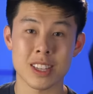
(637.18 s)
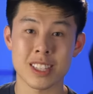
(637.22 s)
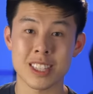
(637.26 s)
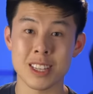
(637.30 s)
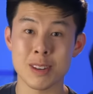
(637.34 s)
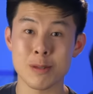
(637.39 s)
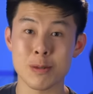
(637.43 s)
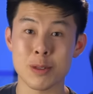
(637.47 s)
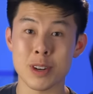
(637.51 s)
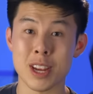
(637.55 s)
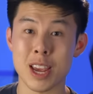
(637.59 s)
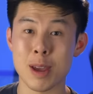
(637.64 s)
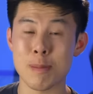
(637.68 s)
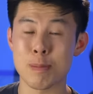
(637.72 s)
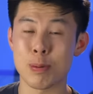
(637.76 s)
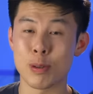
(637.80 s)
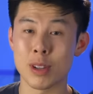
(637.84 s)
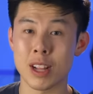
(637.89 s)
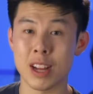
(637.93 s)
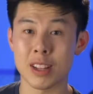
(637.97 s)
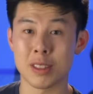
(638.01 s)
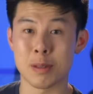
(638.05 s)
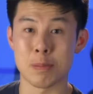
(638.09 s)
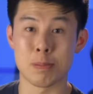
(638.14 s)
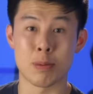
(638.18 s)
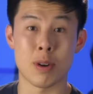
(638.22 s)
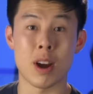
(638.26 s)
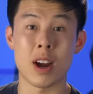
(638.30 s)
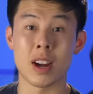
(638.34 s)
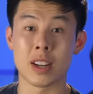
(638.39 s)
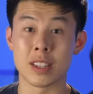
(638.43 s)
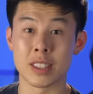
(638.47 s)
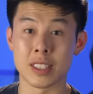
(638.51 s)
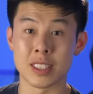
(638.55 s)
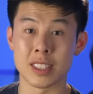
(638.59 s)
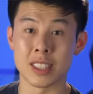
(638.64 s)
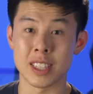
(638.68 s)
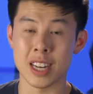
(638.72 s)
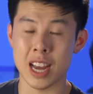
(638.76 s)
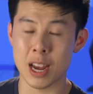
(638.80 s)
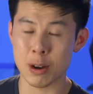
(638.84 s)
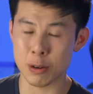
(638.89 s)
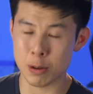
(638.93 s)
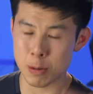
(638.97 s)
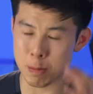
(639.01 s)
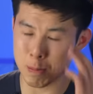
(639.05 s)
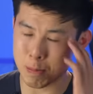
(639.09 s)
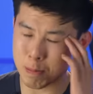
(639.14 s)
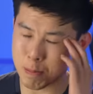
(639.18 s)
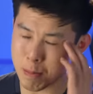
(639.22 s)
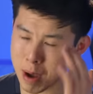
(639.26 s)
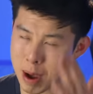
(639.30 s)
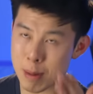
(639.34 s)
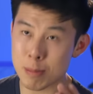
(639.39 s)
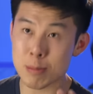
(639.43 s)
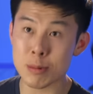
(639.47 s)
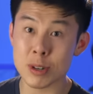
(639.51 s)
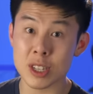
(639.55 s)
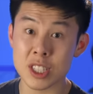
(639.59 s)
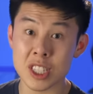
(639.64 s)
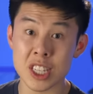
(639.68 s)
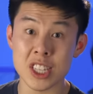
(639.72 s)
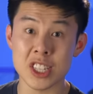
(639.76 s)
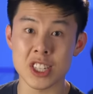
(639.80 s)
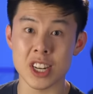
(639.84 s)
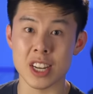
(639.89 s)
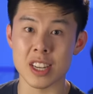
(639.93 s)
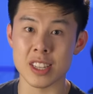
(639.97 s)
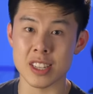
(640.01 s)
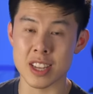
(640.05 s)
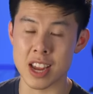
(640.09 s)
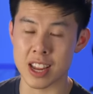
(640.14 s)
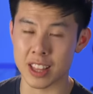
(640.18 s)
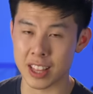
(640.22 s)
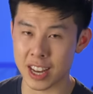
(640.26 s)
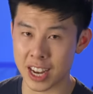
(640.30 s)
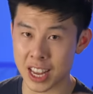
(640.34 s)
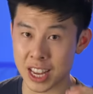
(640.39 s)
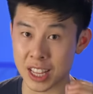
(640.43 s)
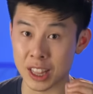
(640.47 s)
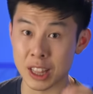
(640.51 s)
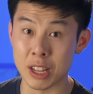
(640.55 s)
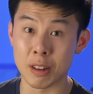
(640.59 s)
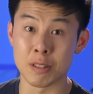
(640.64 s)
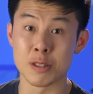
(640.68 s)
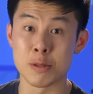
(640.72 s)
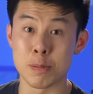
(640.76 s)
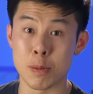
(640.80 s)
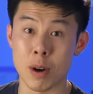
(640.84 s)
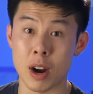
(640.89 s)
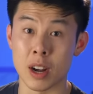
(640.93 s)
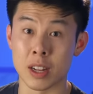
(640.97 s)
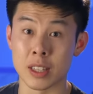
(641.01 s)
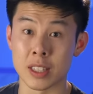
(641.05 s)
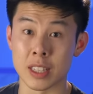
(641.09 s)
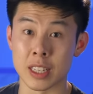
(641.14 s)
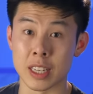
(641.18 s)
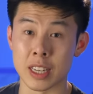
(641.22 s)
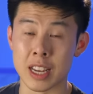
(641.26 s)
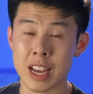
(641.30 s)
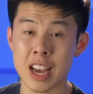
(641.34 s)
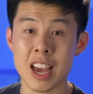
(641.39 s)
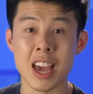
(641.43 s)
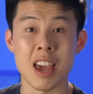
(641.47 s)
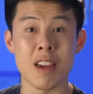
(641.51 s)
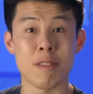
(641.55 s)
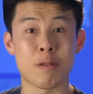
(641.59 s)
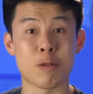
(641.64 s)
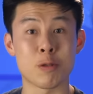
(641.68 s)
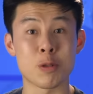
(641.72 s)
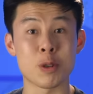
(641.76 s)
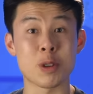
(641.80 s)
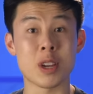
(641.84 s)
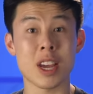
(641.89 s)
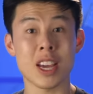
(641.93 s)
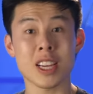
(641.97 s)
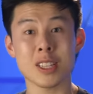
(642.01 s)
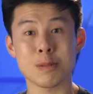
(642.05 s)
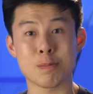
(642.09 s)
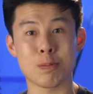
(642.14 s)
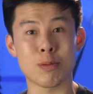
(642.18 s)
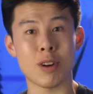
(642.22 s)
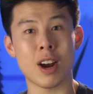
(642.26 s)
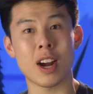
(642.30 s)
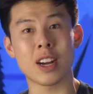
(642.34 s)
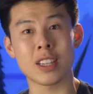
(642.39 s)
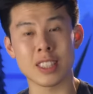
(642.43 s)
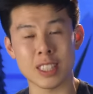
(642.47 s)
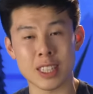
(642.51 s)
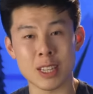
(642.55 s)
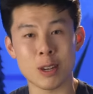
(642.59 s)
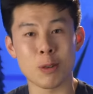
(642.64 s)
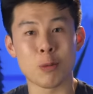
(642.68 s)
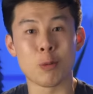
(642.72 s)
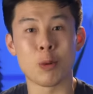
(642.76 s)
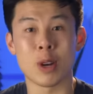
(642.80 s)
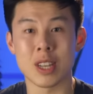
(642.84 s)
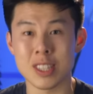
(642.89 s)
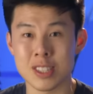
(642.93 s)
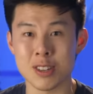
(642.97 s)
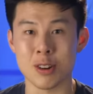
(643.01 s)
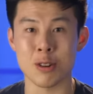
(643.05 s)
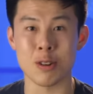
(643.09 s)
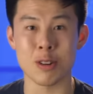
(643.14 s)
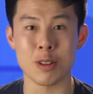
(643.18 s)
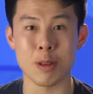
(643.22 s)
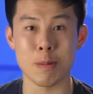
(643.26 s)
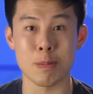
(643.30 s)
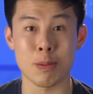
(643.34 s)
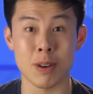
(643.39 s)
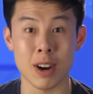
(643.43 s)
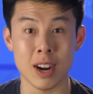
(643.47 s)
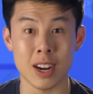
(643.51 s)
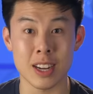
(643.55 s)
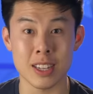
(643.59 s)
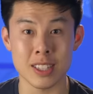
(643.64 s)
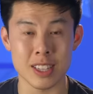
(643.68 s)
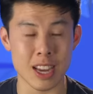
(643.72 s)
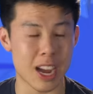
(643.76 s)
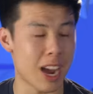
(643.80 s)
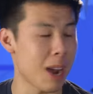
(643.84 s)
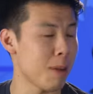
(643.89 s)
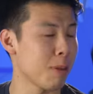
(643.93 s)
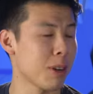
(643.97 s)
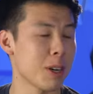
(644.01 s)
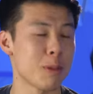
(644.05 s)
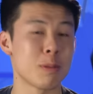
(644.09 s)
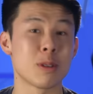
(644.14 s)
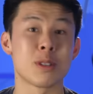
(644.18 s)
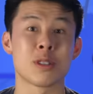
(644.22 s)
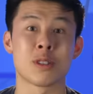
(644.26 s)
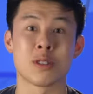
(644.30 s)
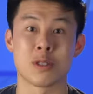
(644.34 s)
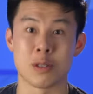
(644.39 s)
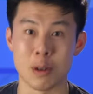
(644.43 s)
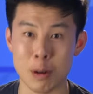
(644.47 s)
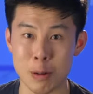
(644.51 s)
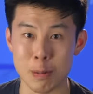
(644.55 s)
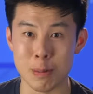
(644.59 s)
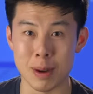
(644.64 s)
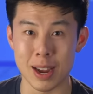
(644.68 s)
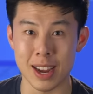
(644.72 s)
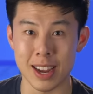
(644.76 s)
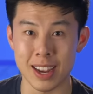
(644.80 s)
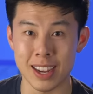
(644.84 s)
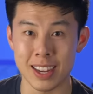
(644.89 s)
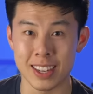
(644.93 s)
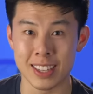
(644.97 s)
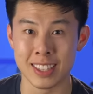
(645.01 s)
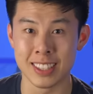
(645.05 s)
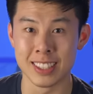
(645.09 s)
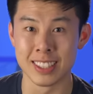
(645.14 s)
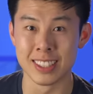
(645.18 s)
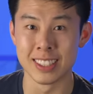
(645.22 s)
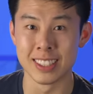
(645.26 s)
I see Rie pull out the broccoli. I remember TJ saying that he loves broccoli. If Rie's broccoli wins her the prize, I'm gonna be so mad.